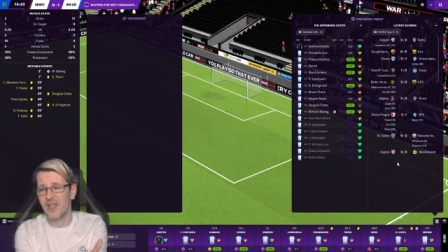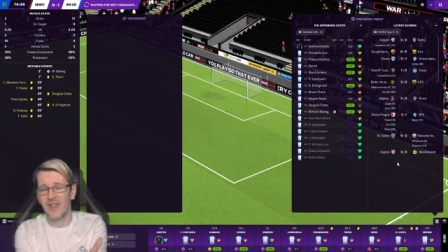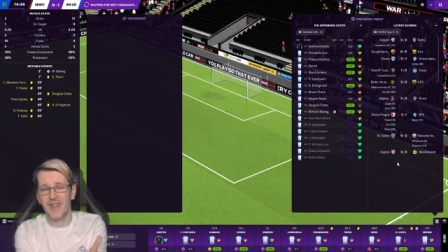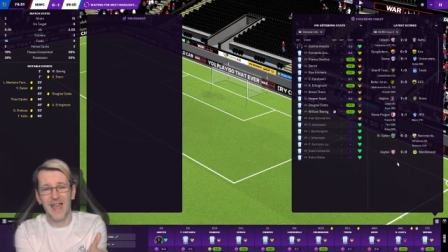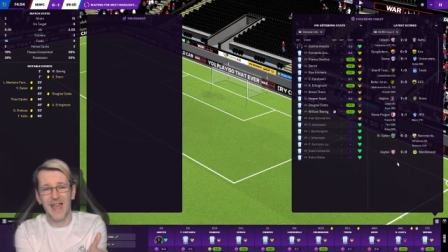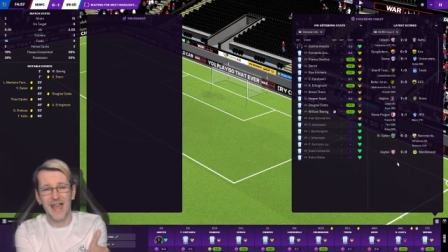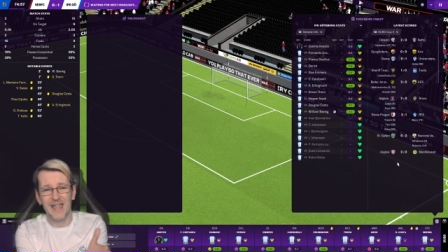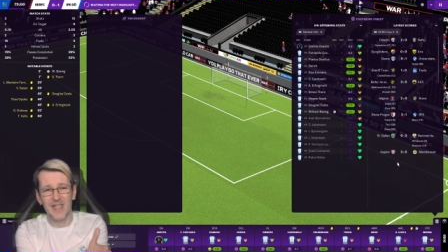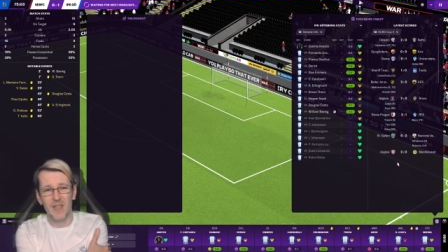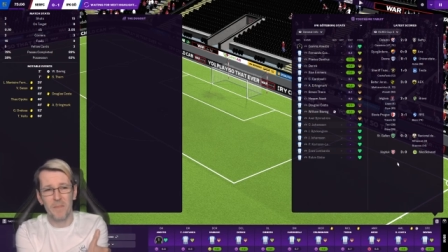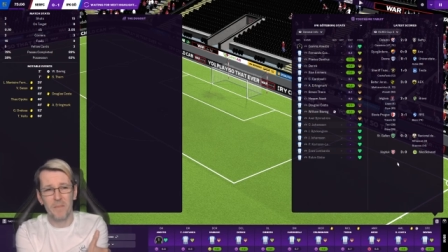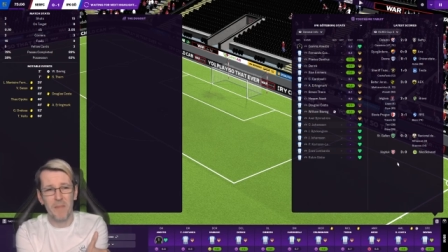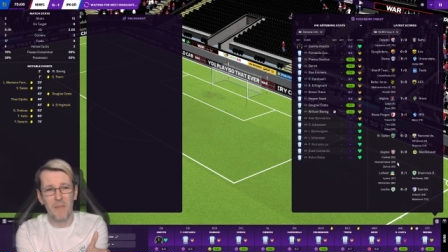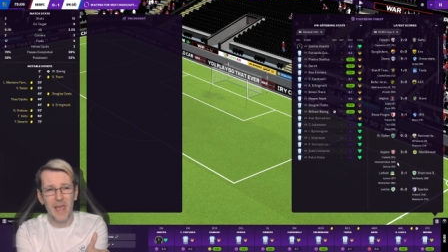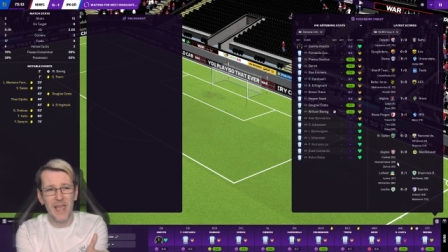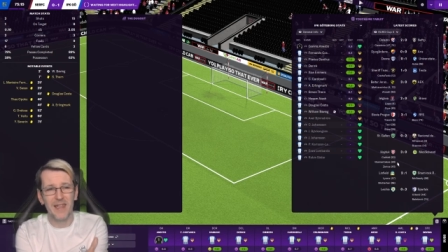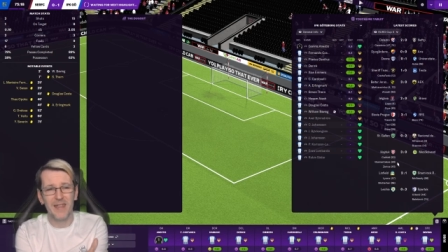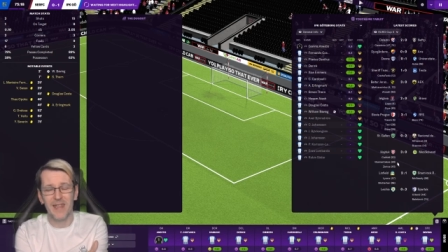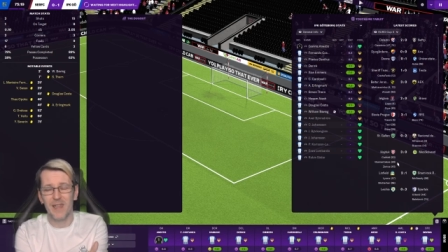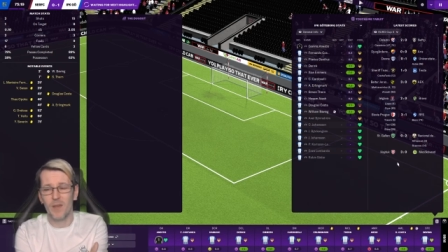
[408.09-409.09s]
That is the
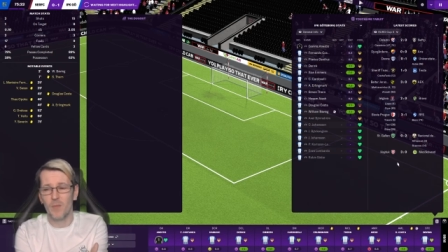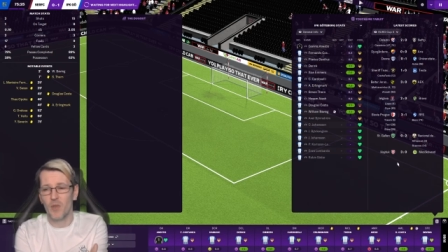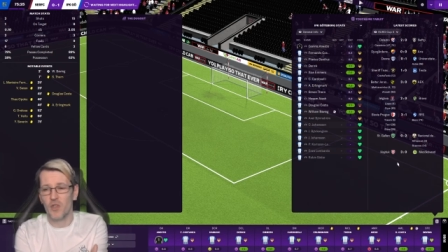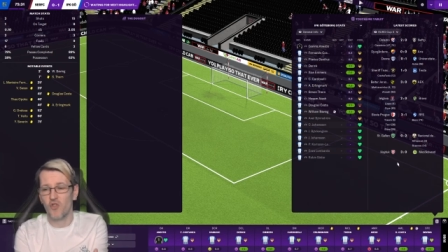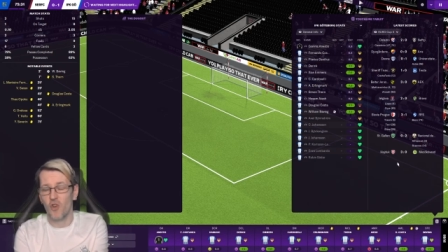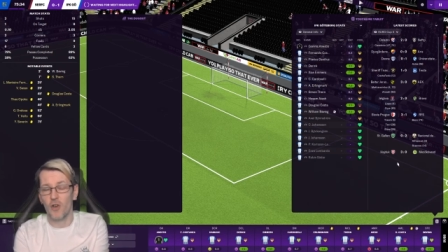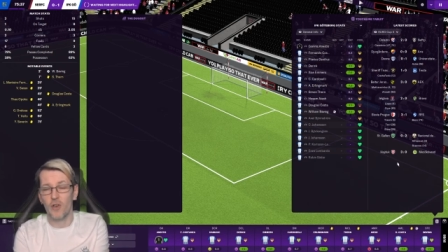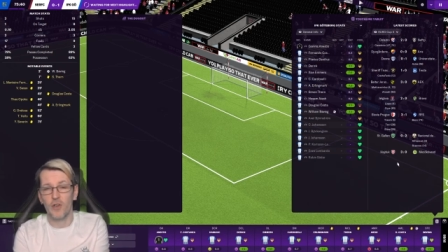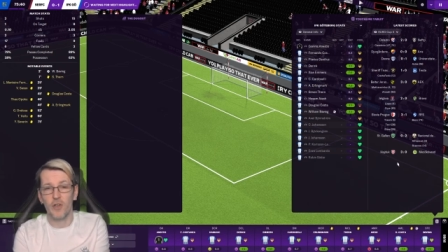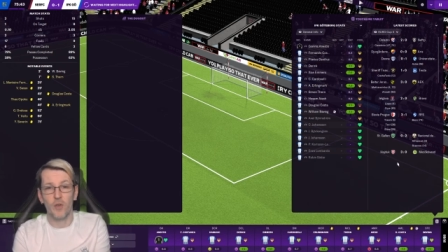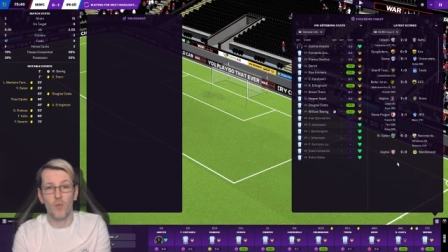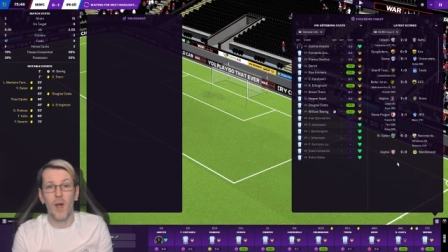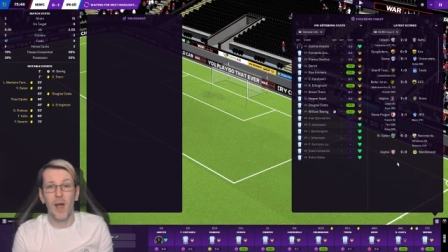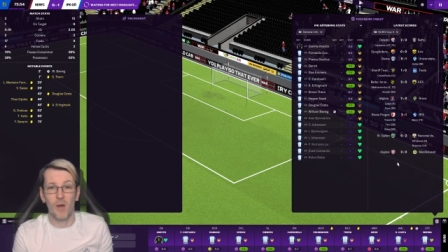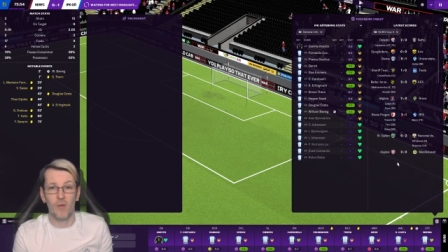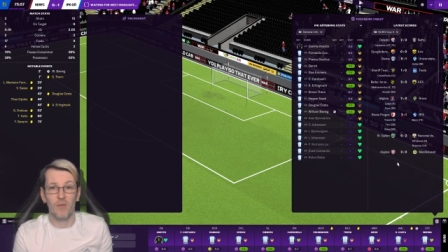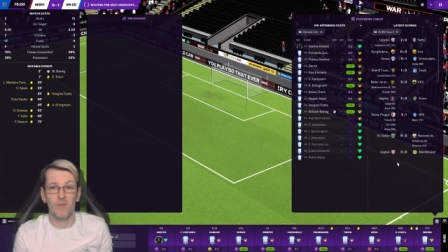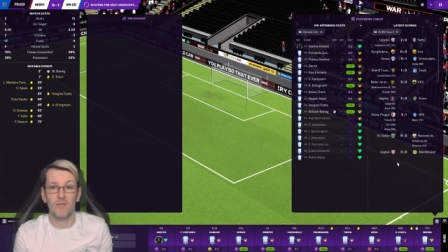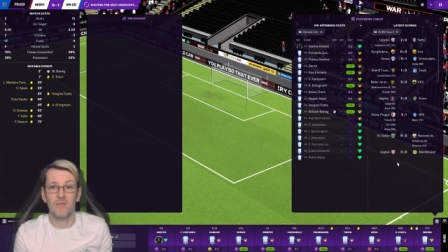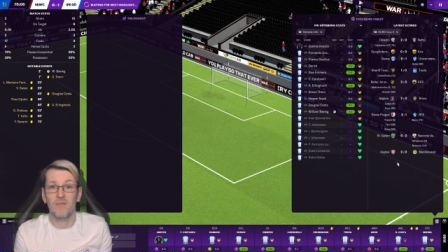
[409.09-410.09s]
main thing we're trying to do
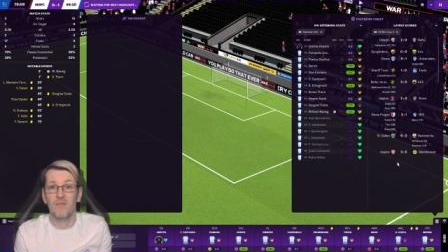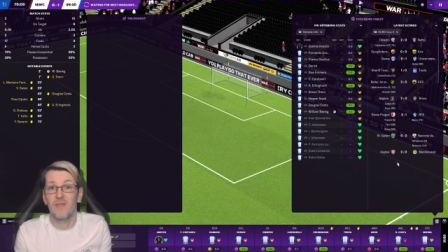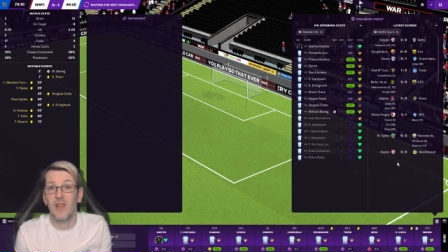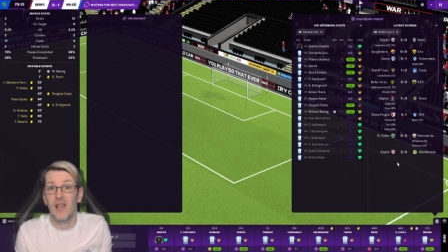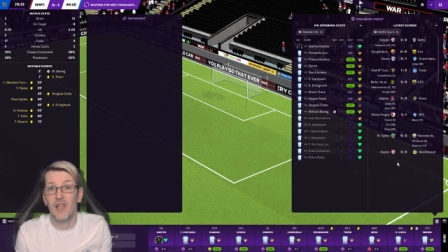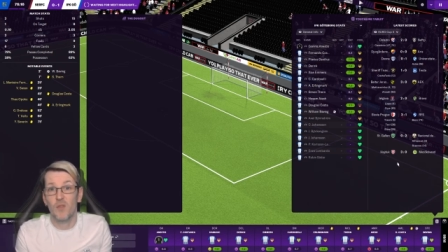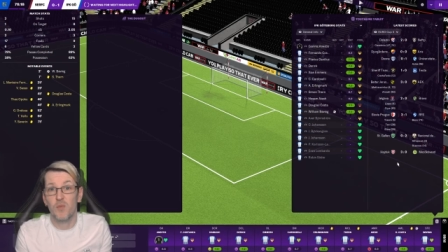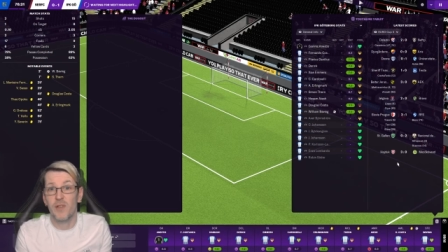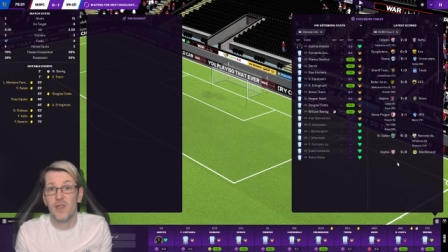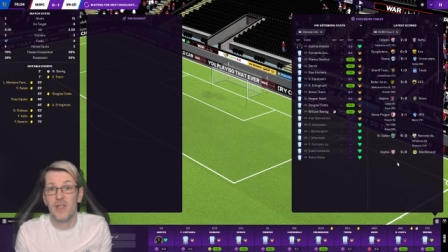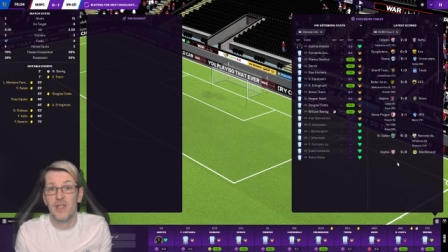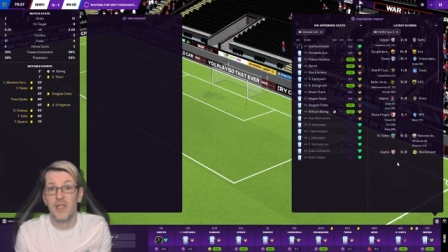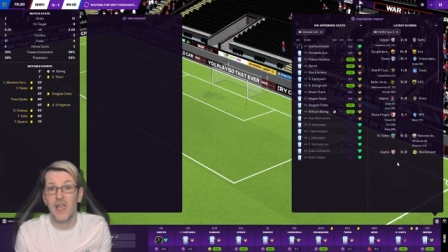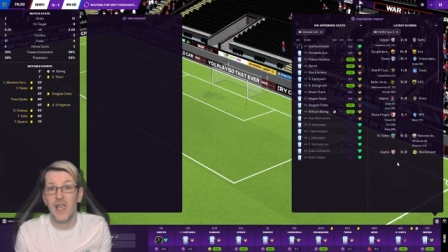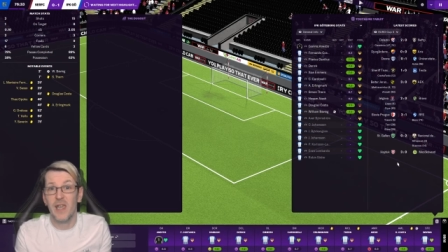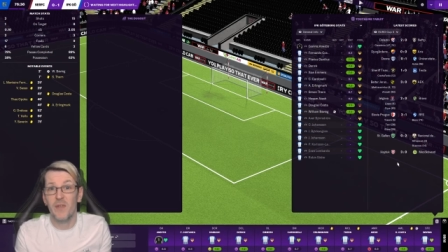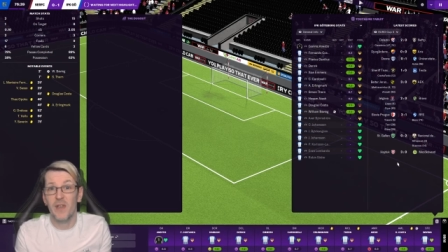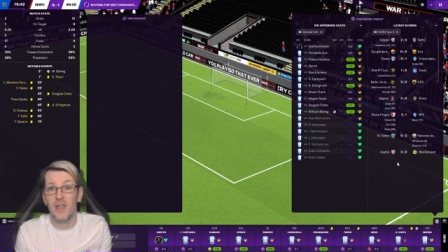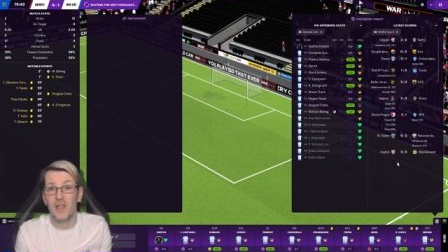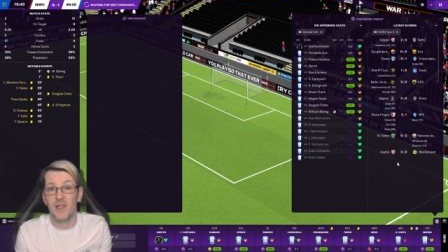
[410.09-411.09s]
well. That's what the
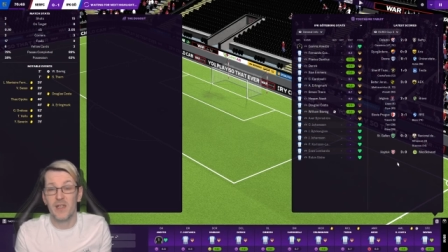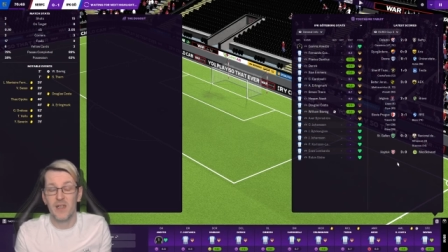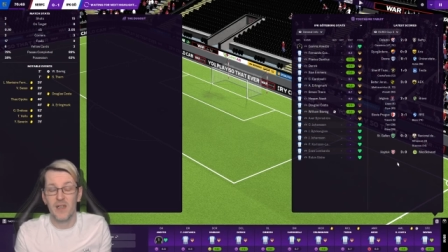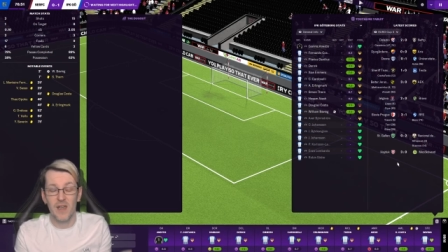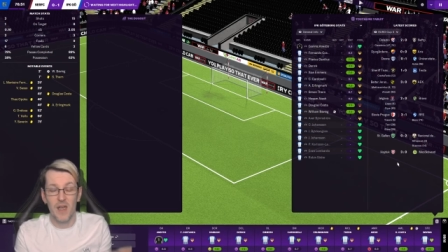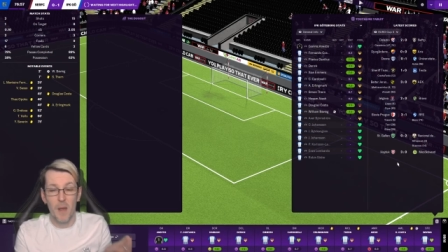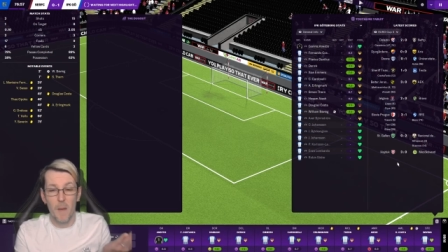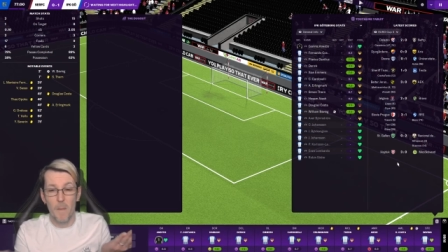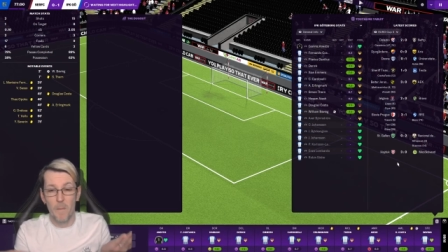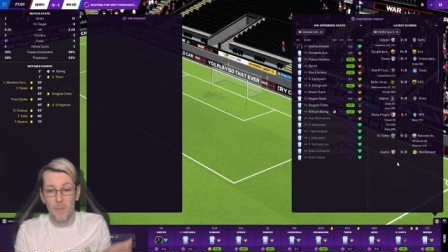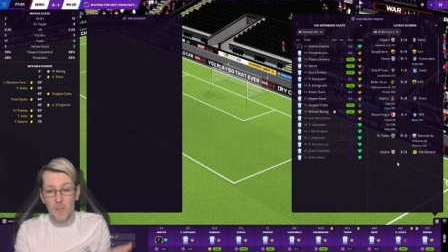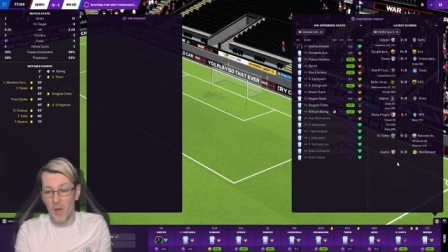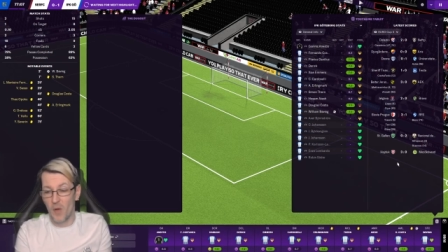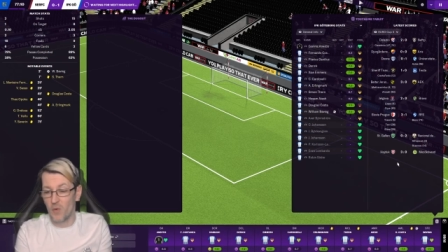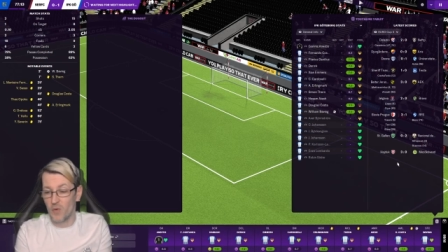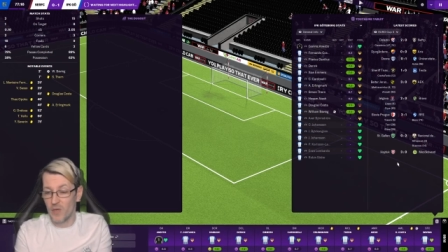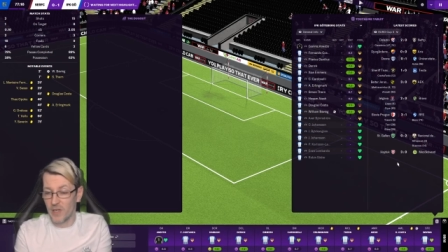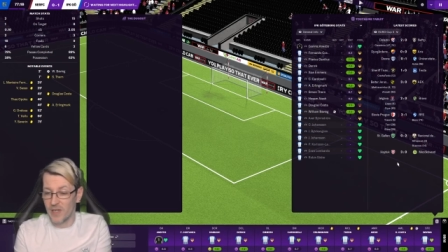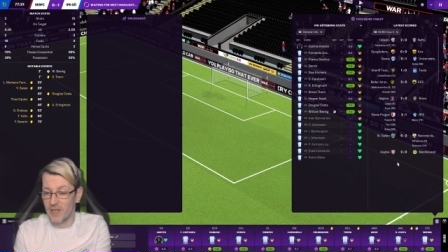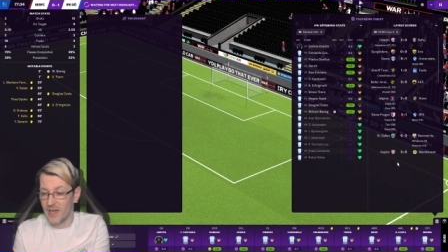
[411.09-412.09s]
save is
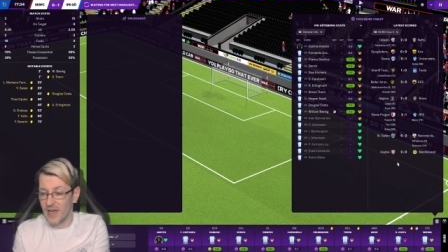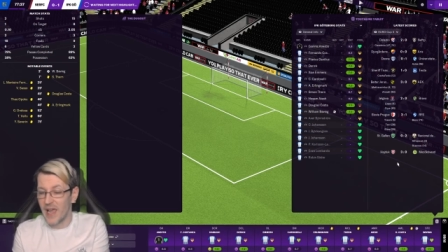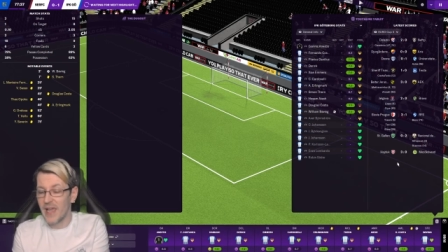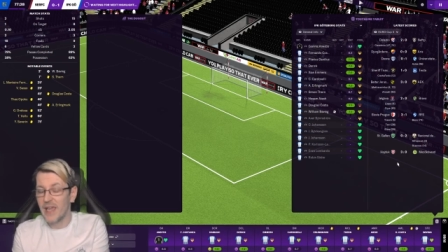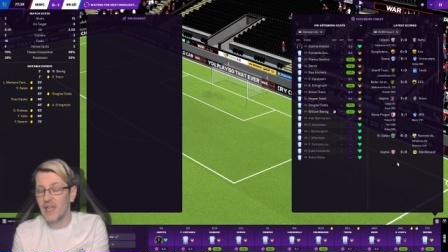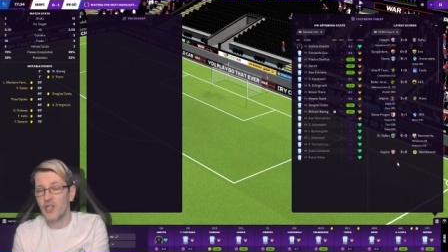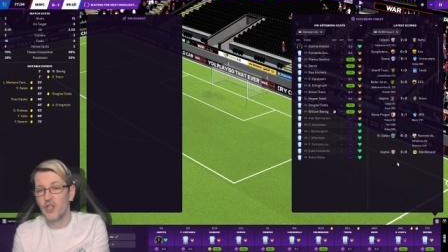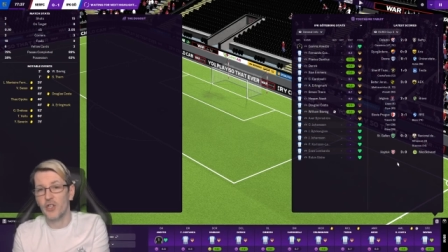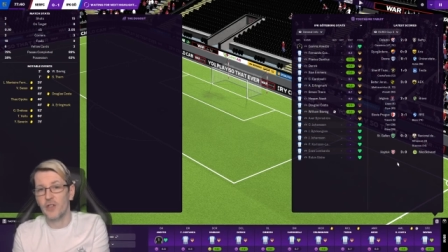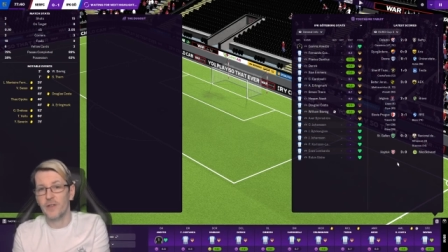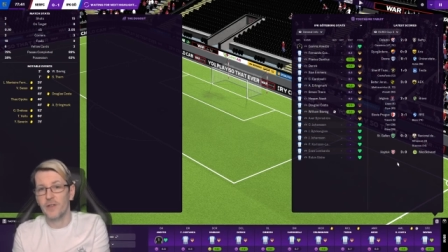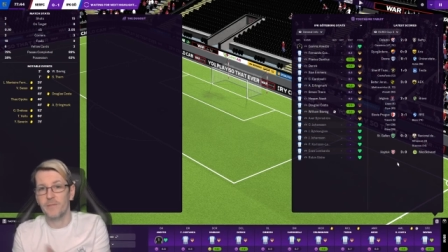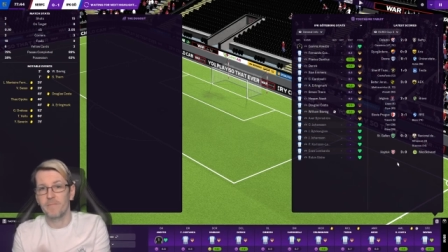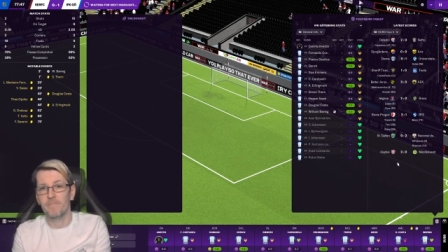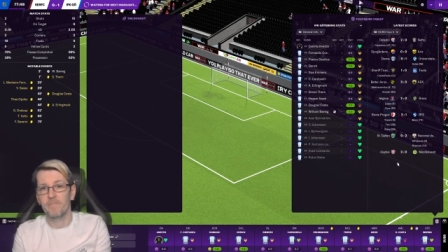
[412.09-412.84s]
building a nation.